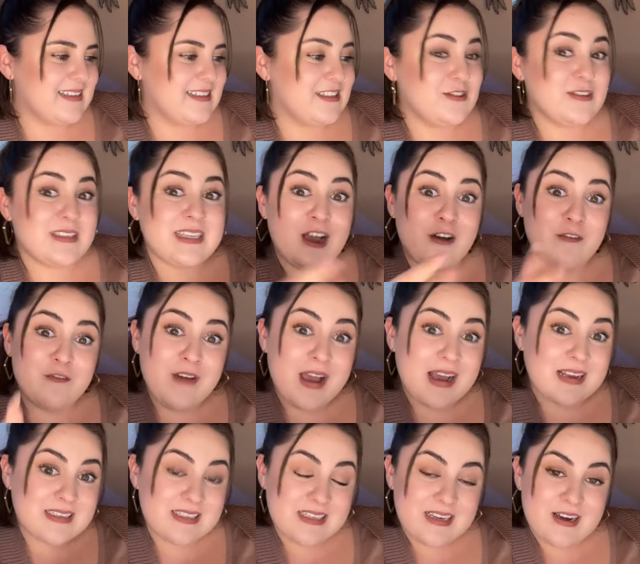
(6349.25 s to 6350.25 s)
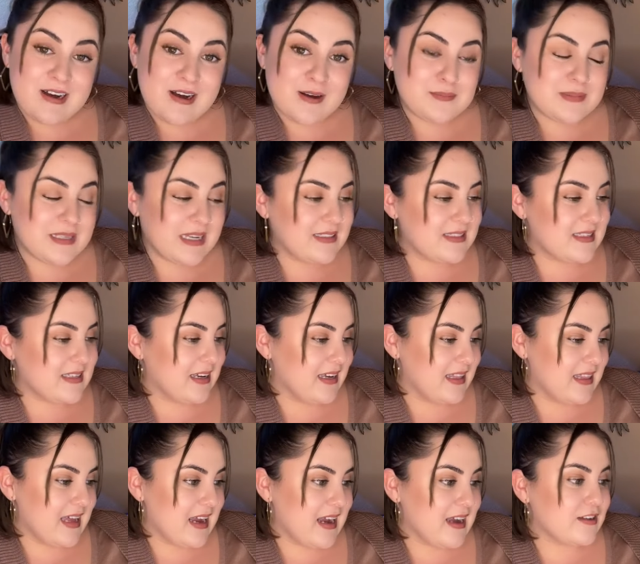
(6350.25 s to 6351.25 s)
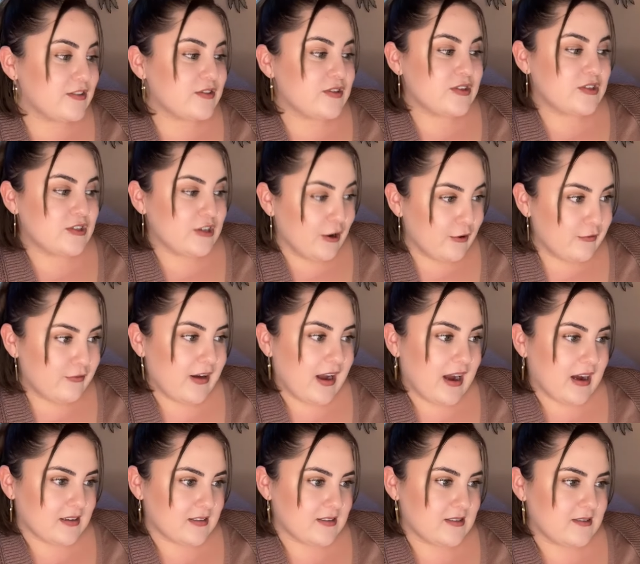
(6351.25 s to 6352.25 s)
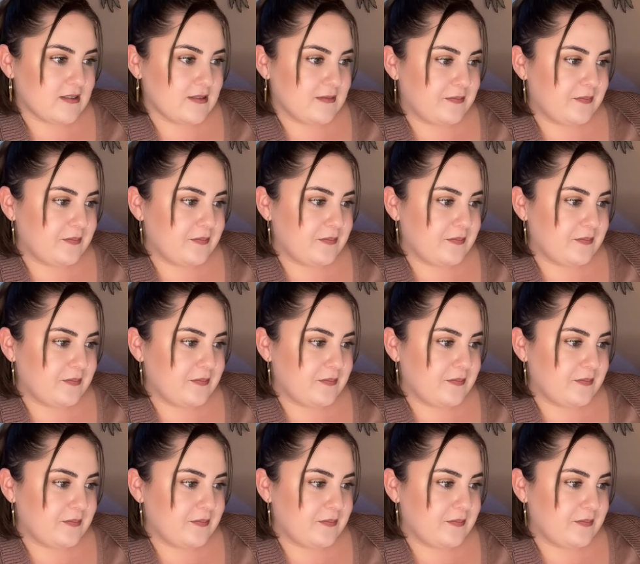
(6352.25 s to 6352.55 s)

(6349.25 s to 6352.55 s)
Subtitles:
Do you see how fast it updates like that? So fast.